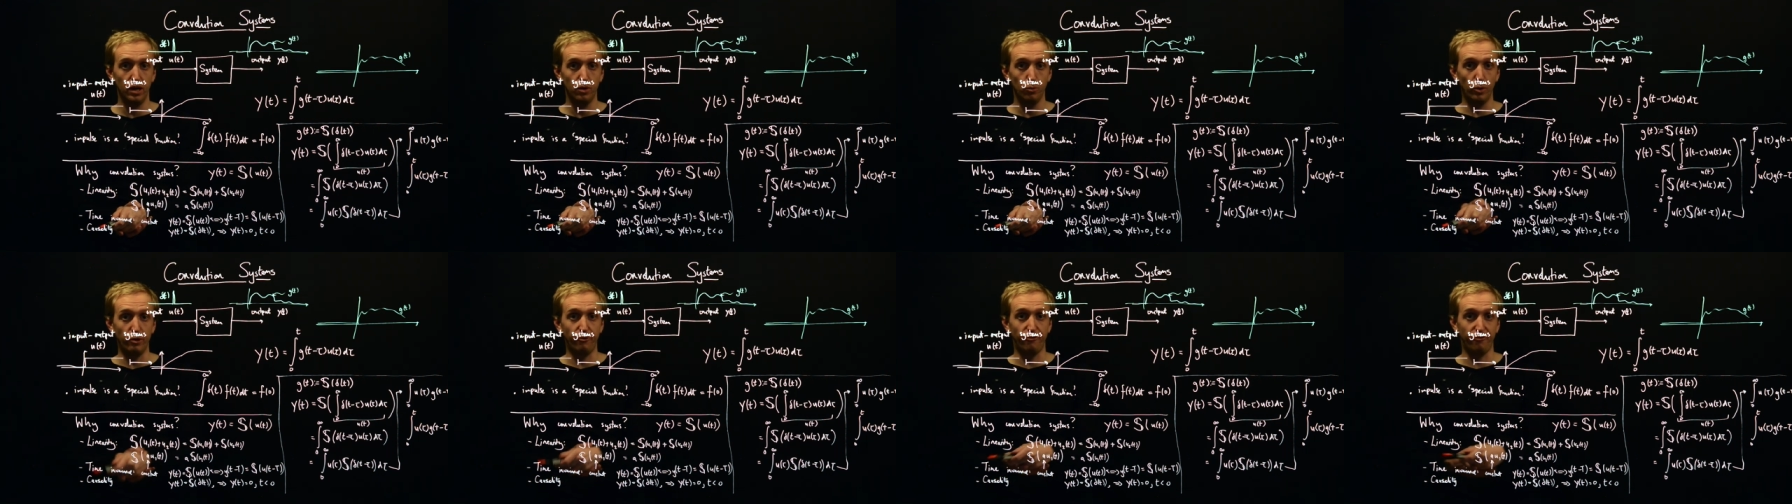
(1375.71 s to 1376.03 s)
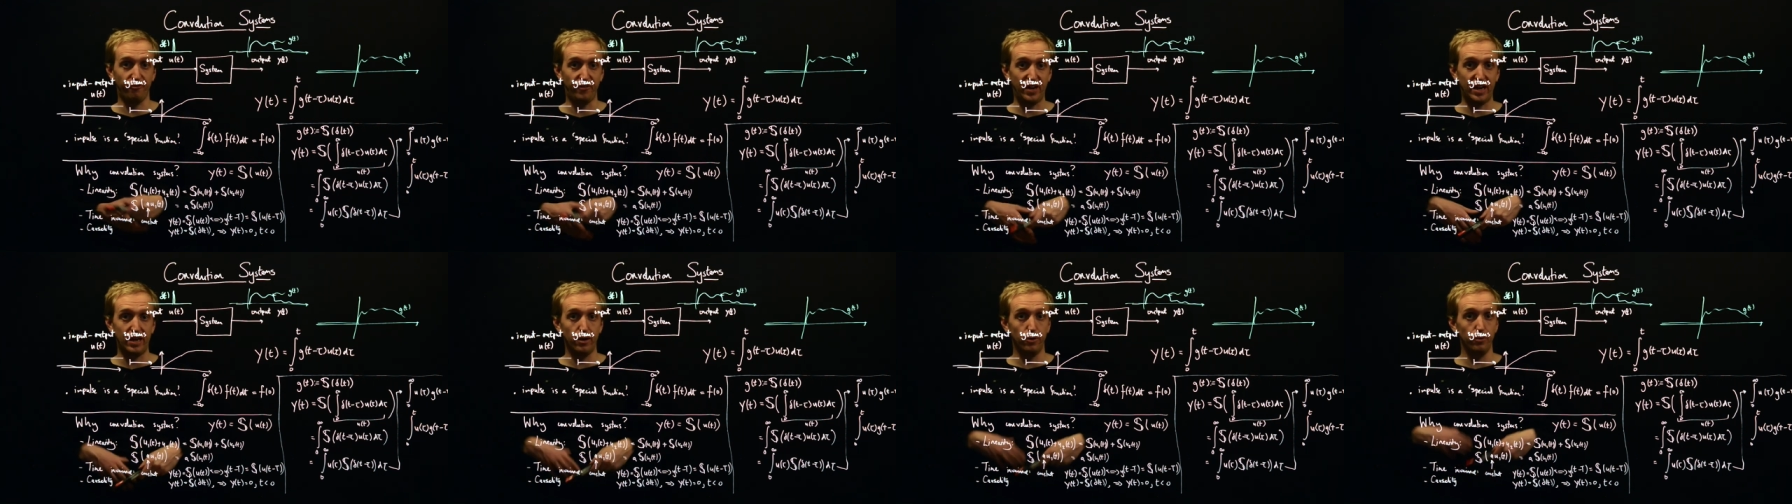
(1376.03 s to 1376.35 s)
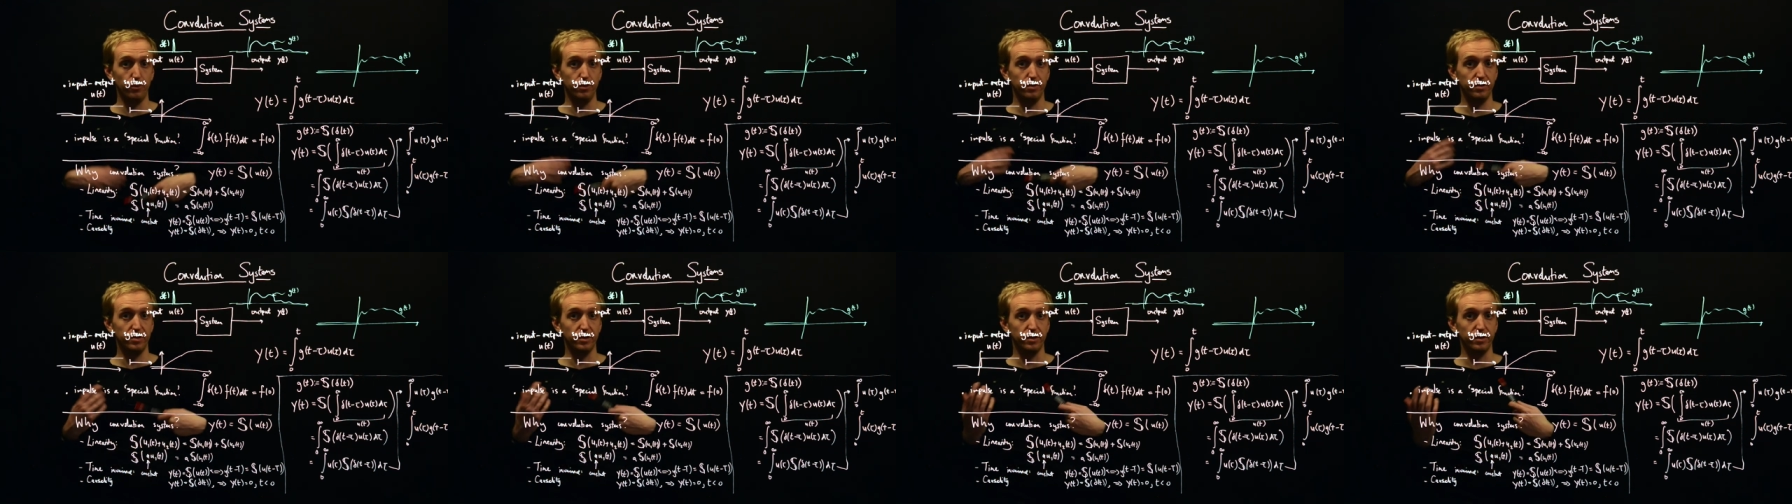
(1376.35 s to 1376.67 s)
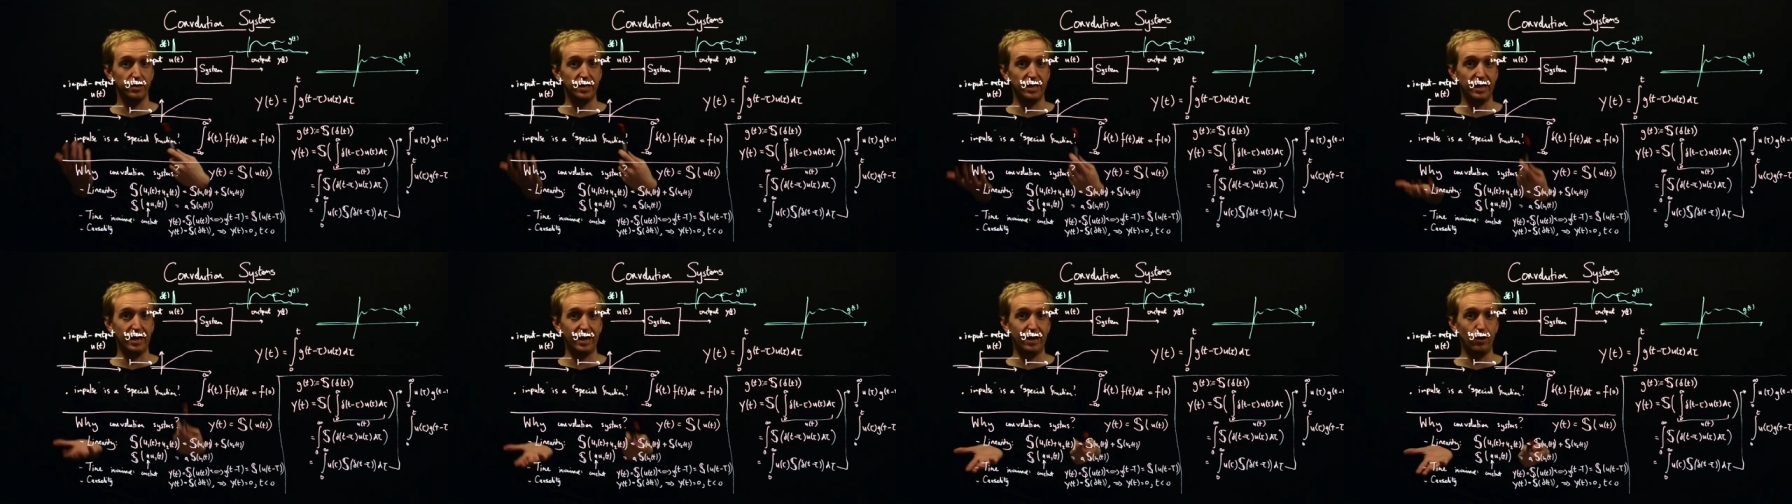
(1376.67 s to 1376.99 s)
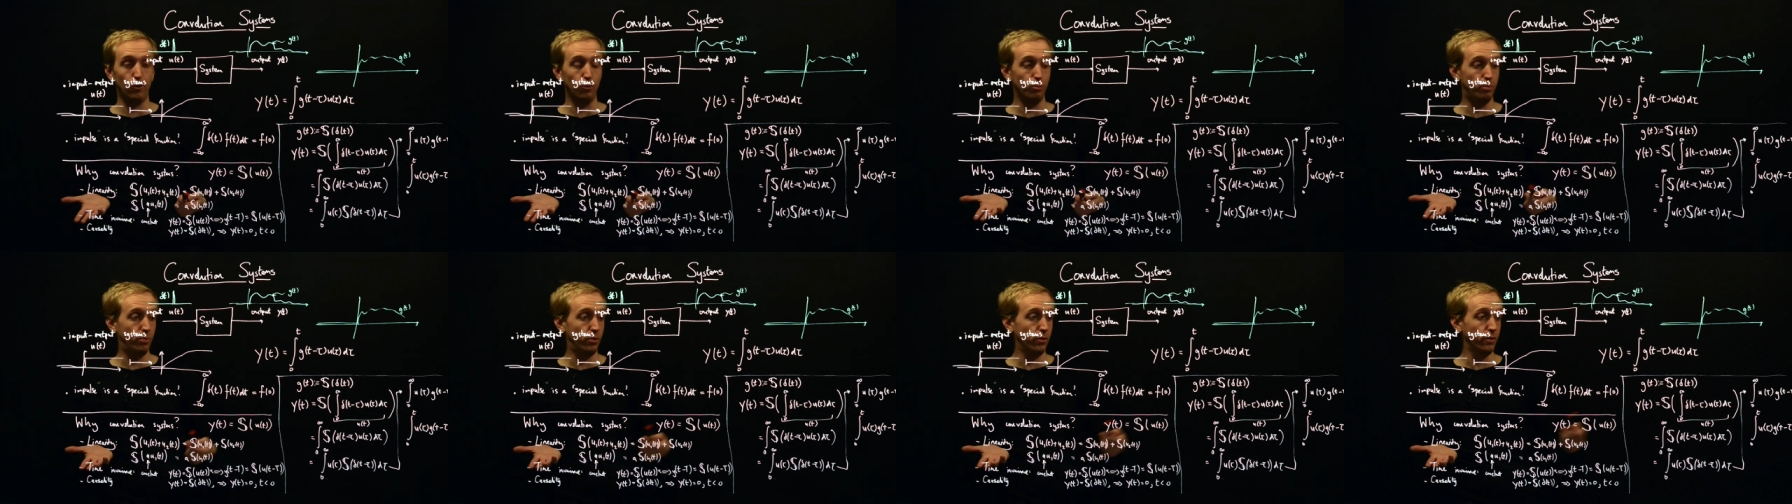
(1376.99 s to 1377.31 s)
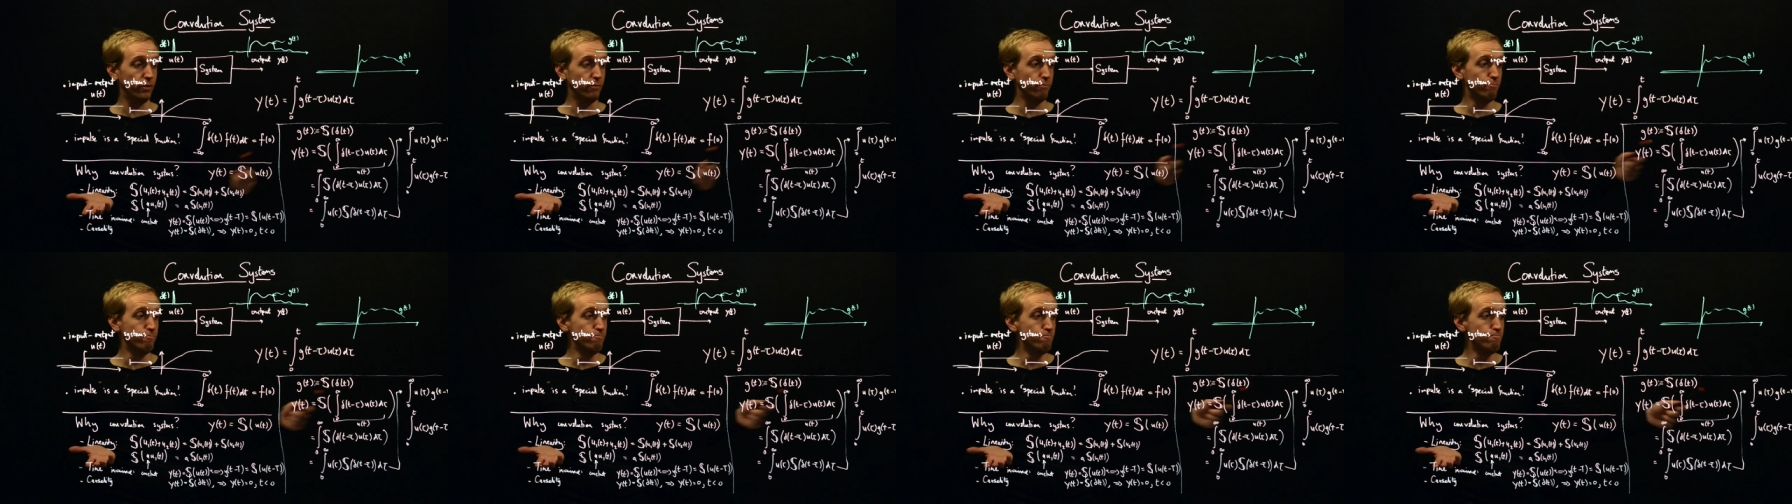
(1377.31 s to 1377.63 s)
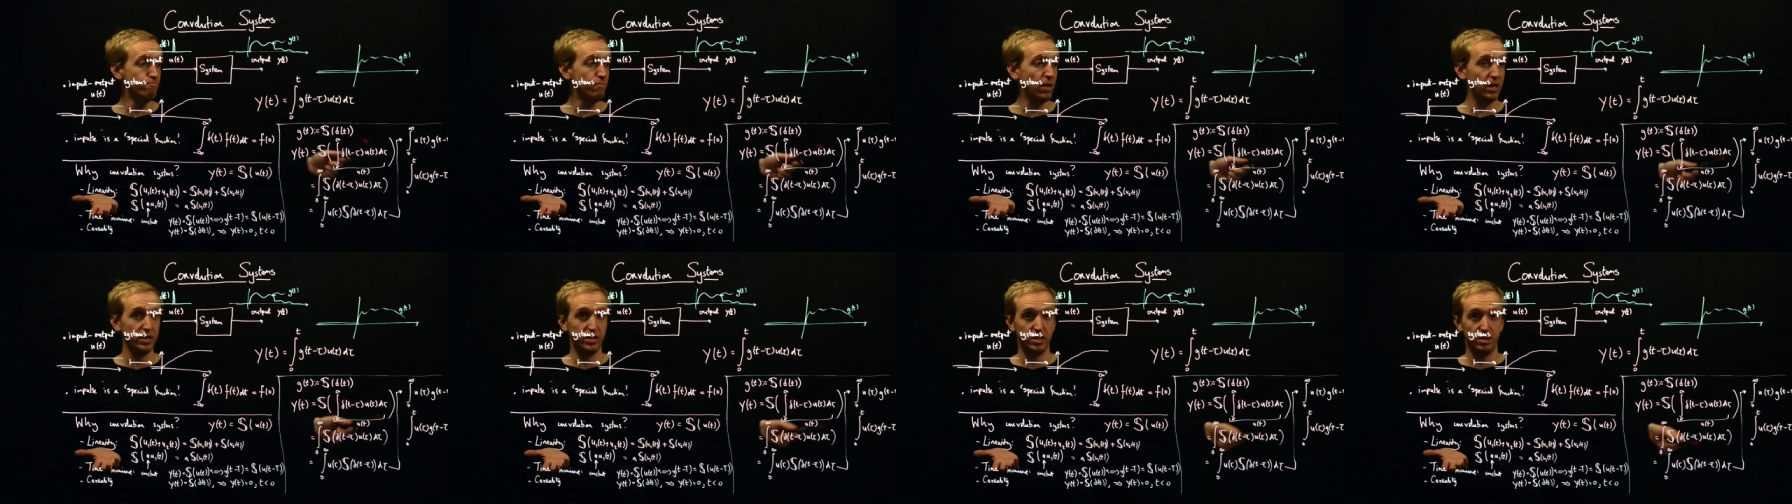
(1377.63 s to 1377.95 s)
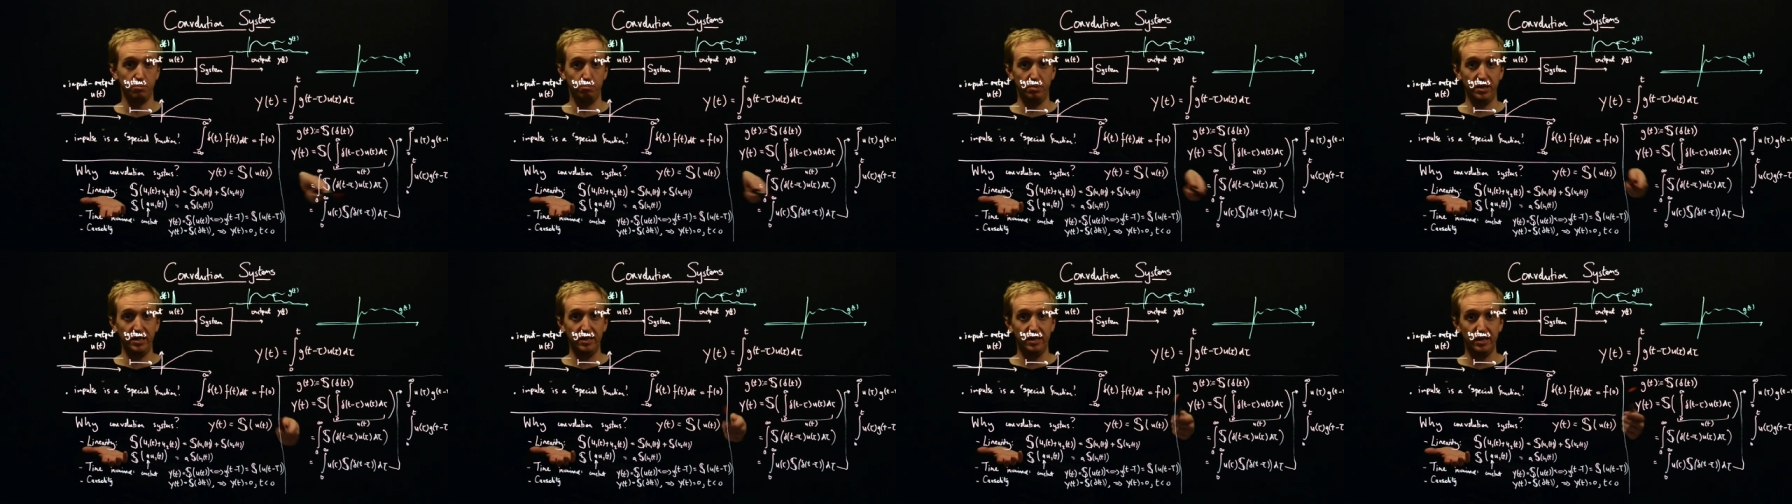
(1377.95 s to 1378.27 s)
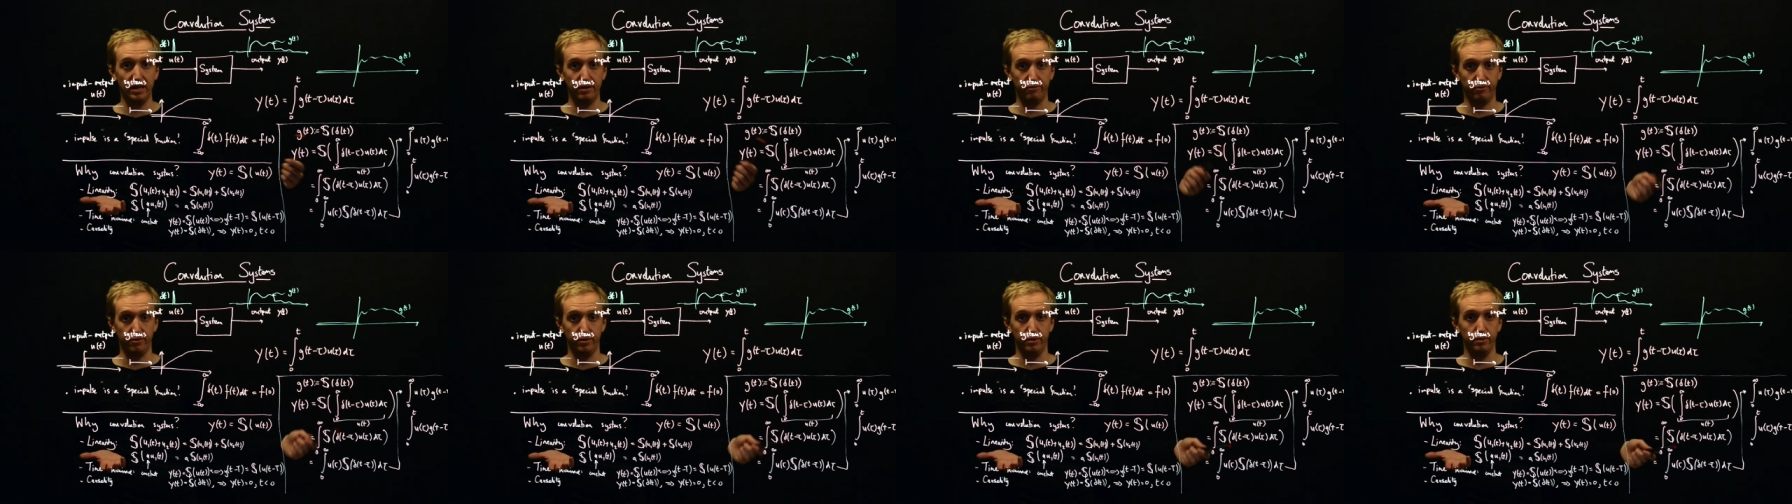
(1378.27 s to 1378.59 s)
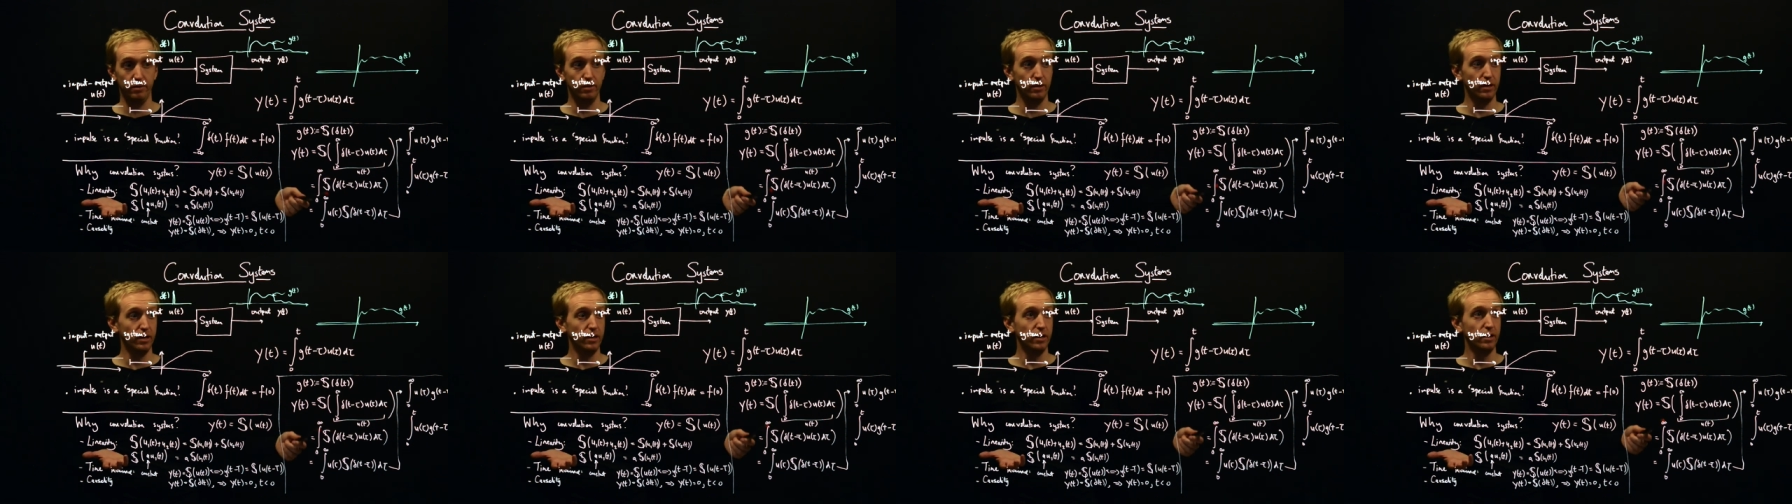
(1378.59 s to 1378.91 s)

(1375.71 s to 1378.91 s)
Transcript: we found that the output must be given